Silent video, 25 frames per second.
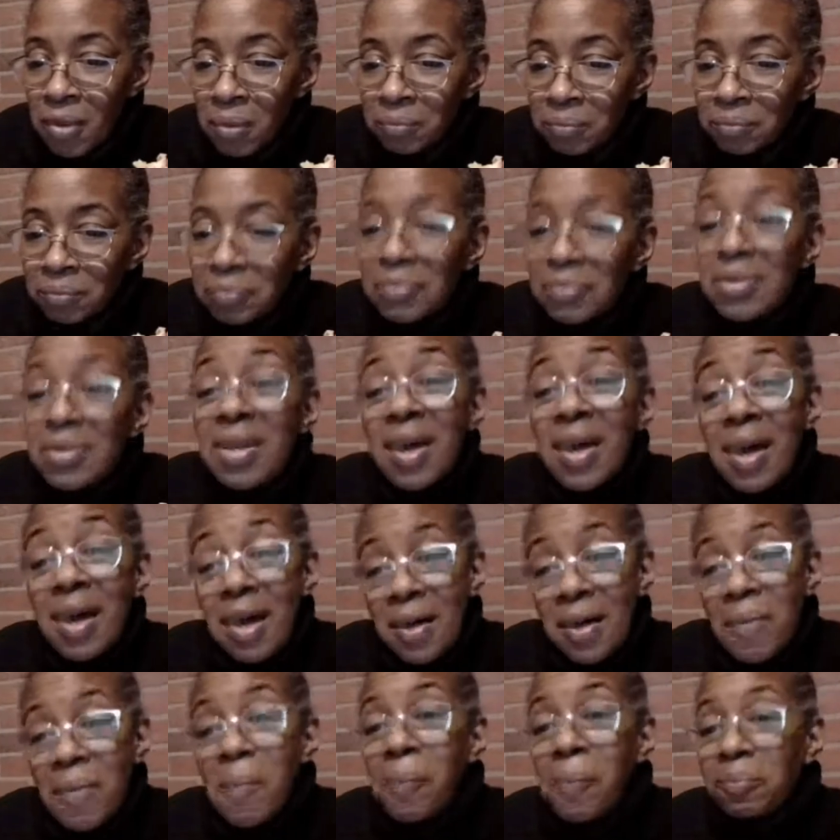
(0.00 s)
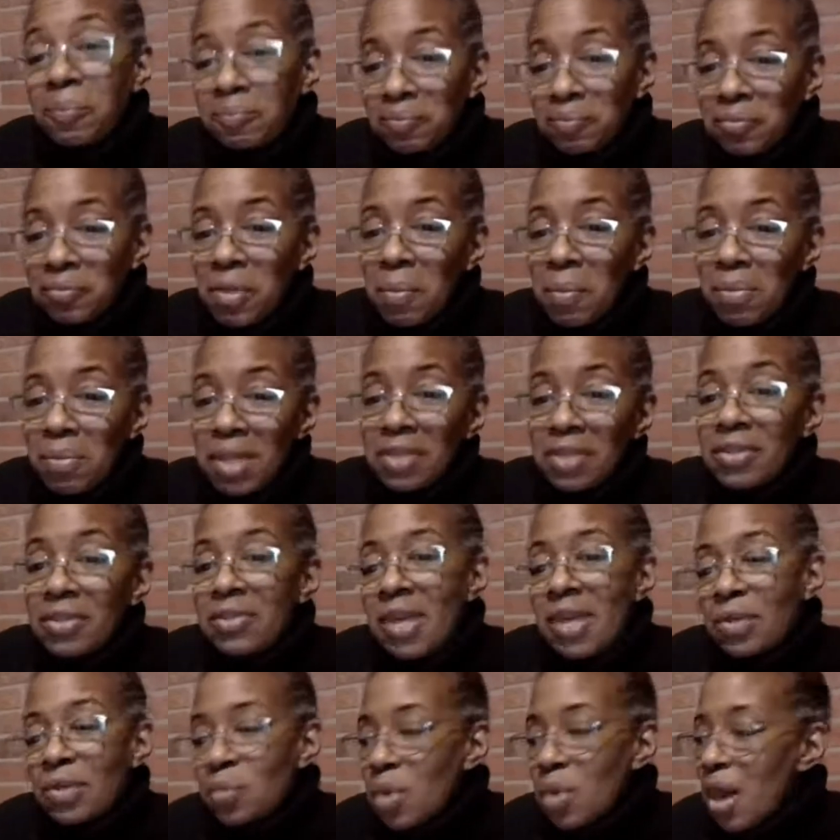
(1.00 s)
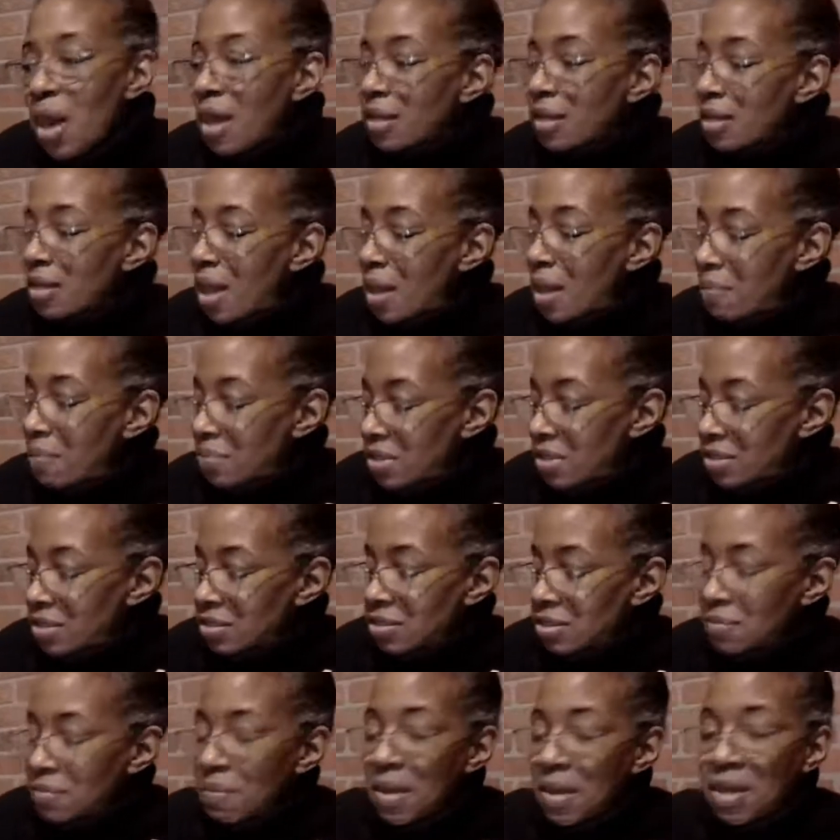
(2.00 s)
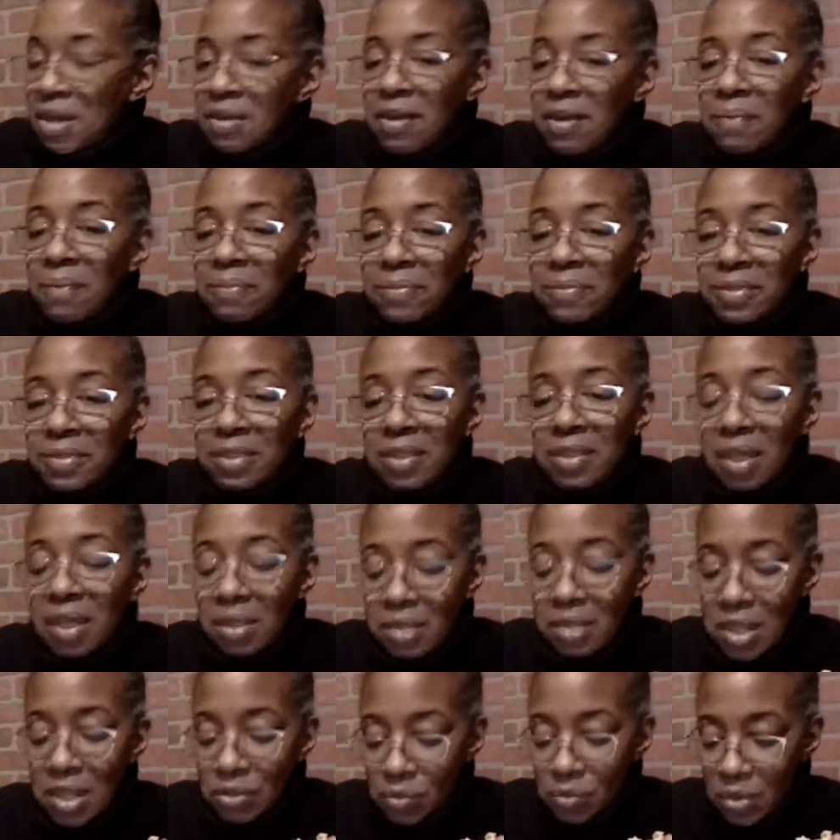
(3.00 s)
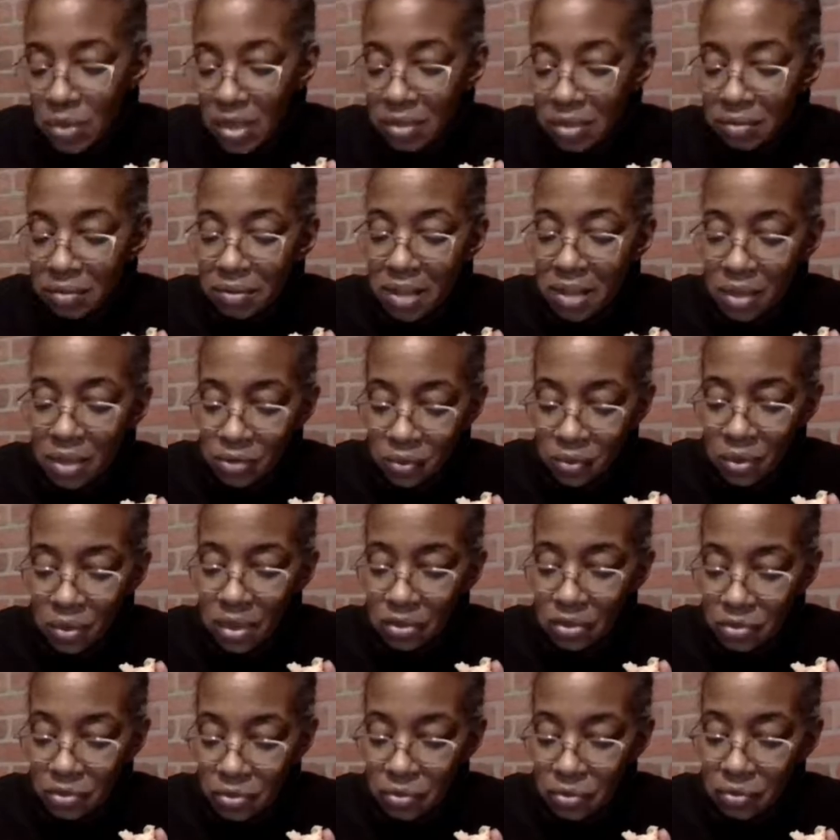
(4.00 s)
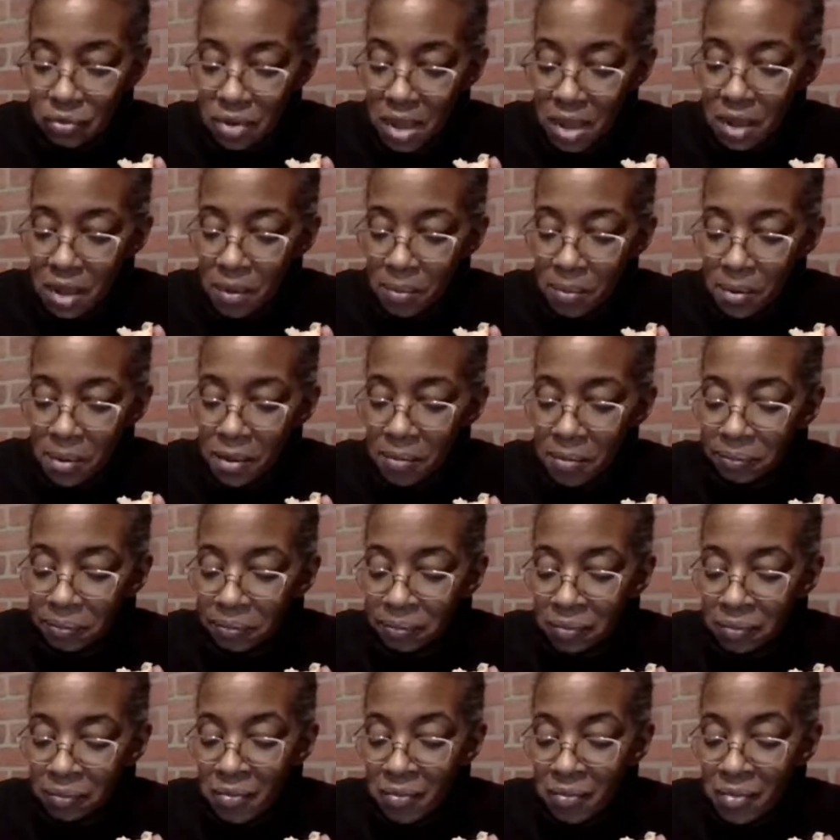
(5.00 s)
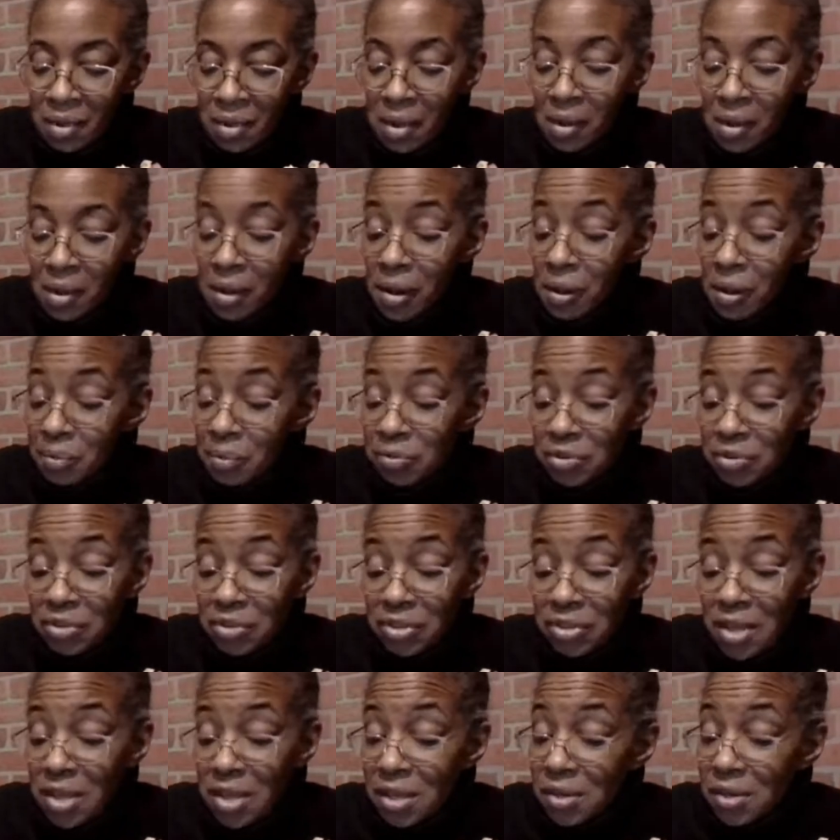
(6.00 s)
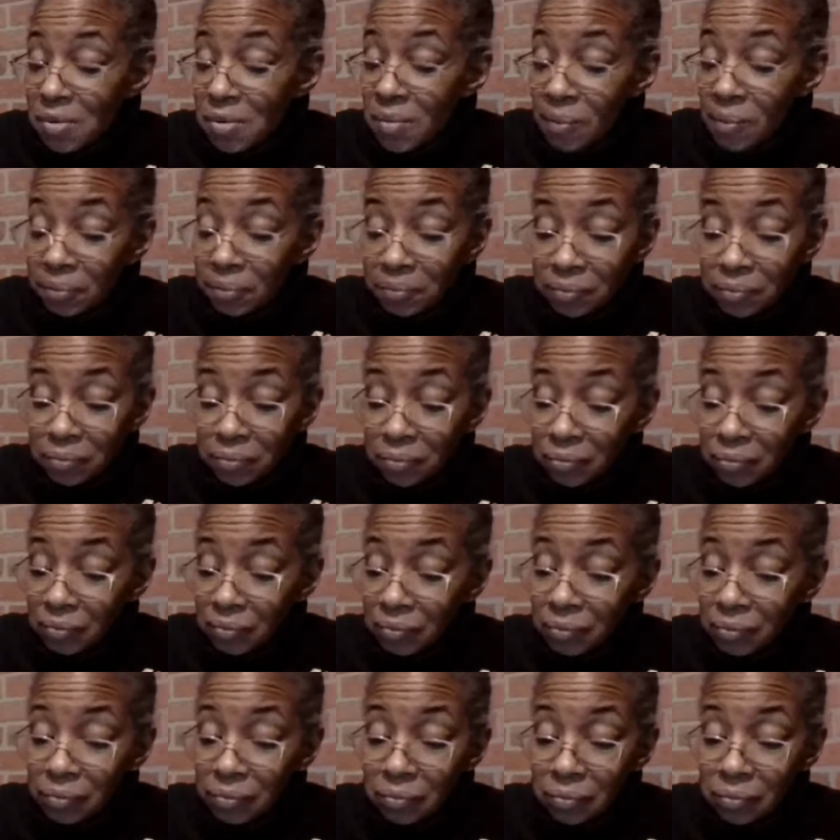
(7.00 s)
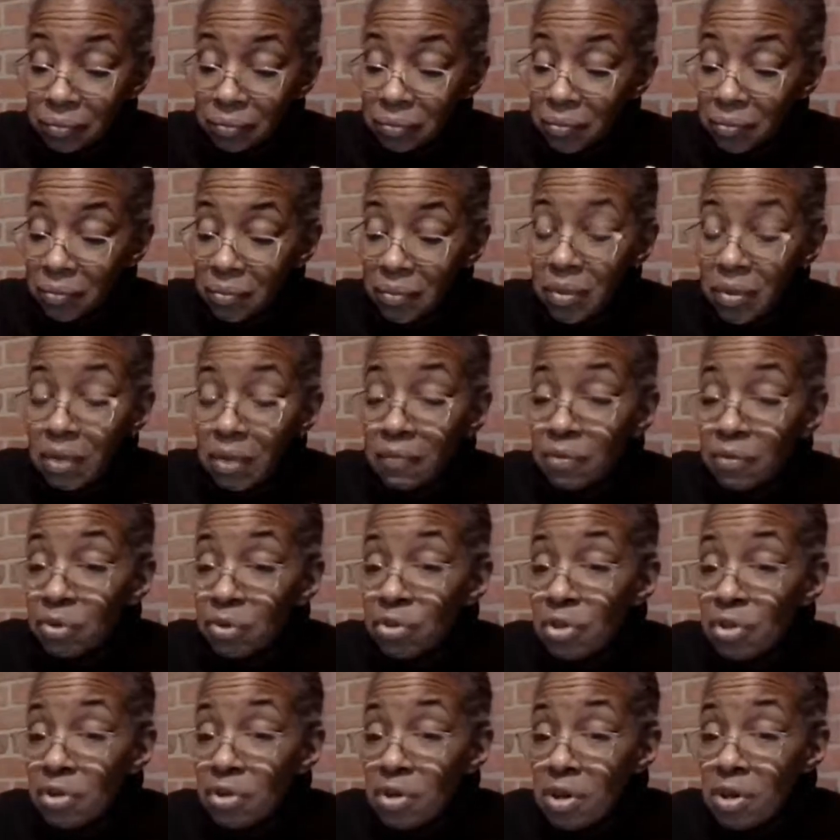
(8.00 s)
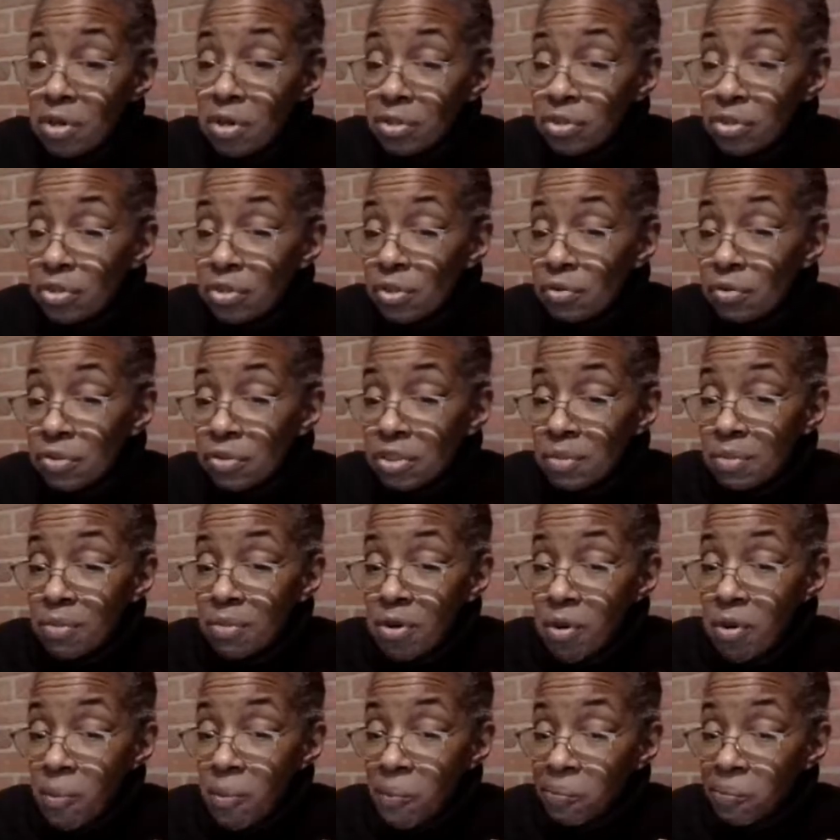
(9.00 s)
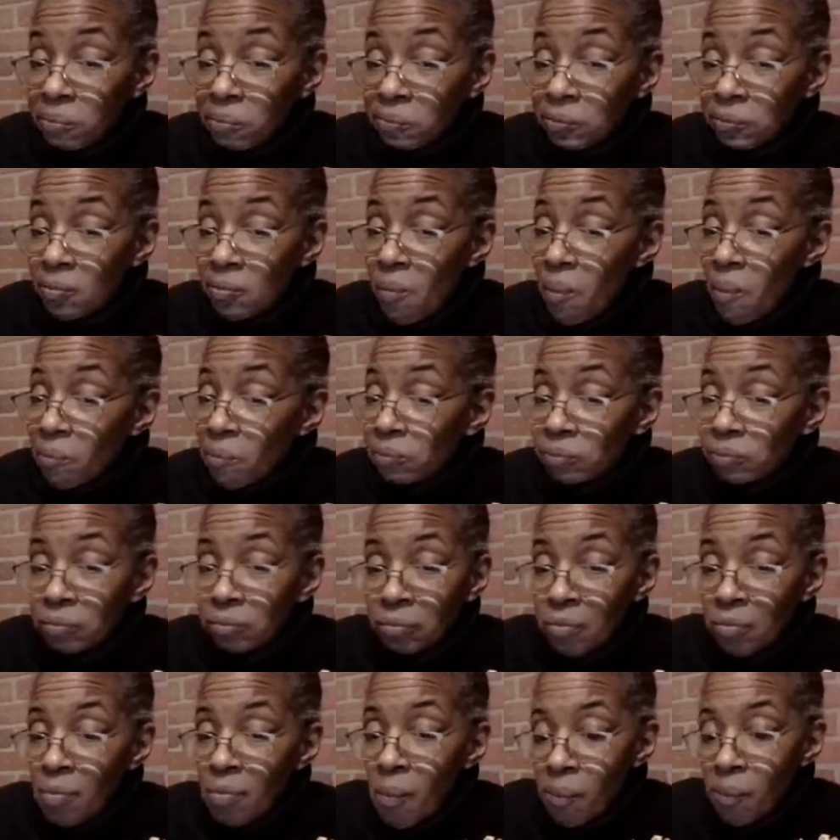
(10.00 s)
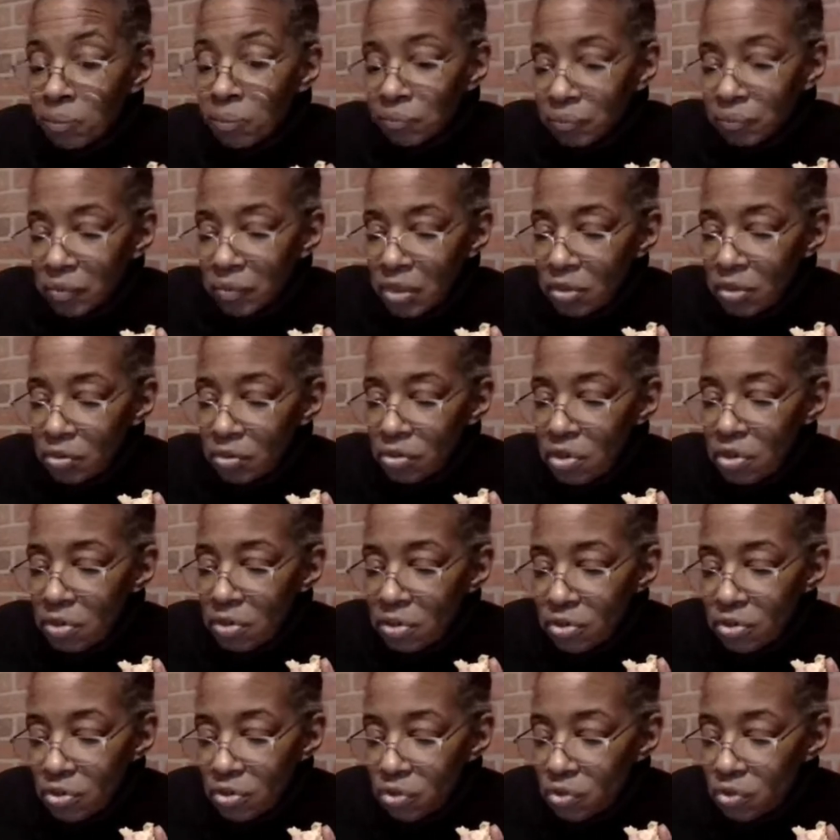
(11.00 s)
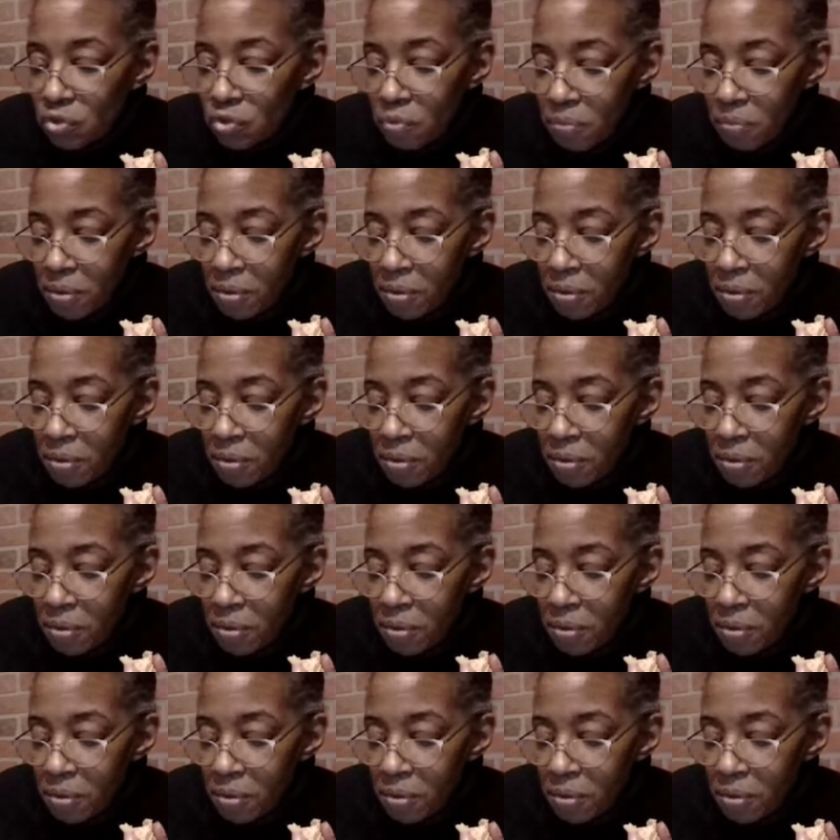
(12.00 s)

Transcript: Yeah, the blender. That's what I blended mine up today. That's what I do now. But I'm just saying, you turn it on a slow simmer, it'll turn into soup.